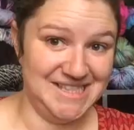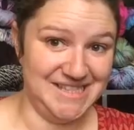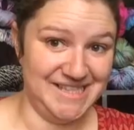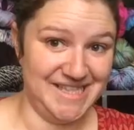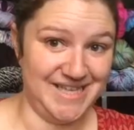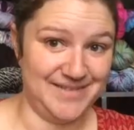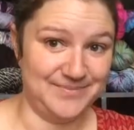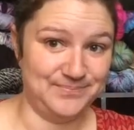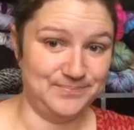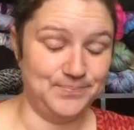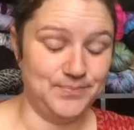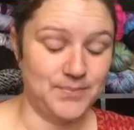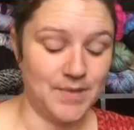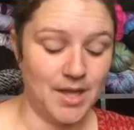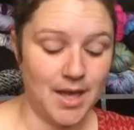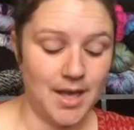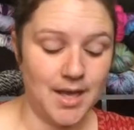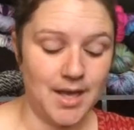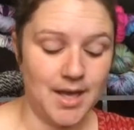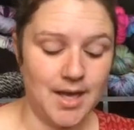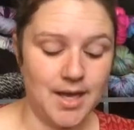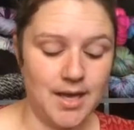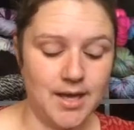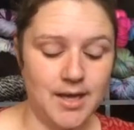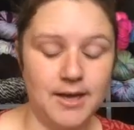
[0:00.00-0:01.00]
yeah.
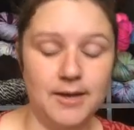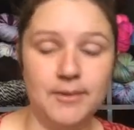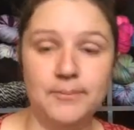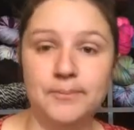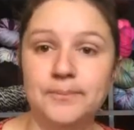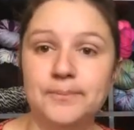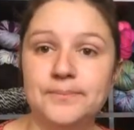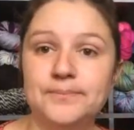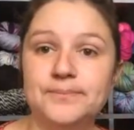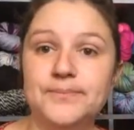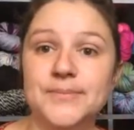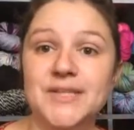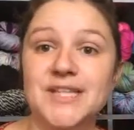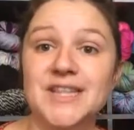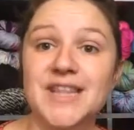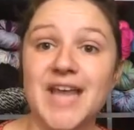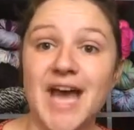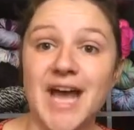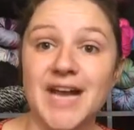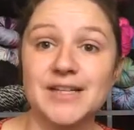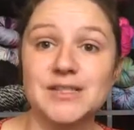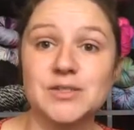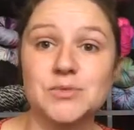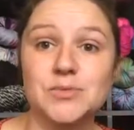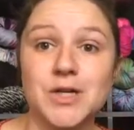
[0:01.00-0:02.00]
But
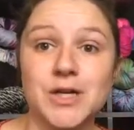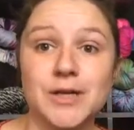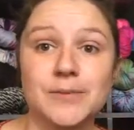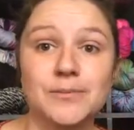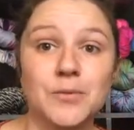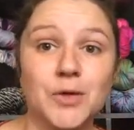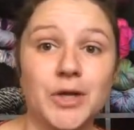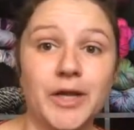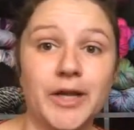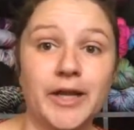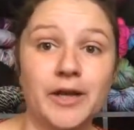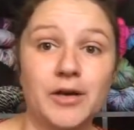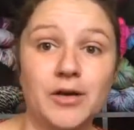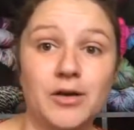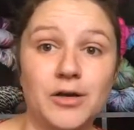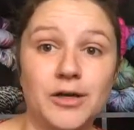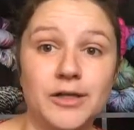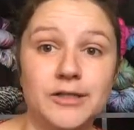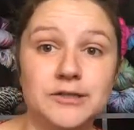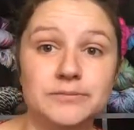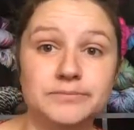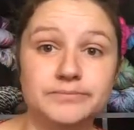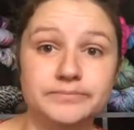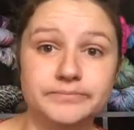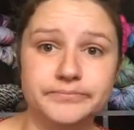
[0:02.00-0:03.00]
that is what I'm working
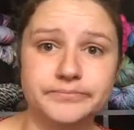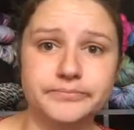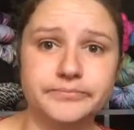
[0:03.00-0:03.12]
on.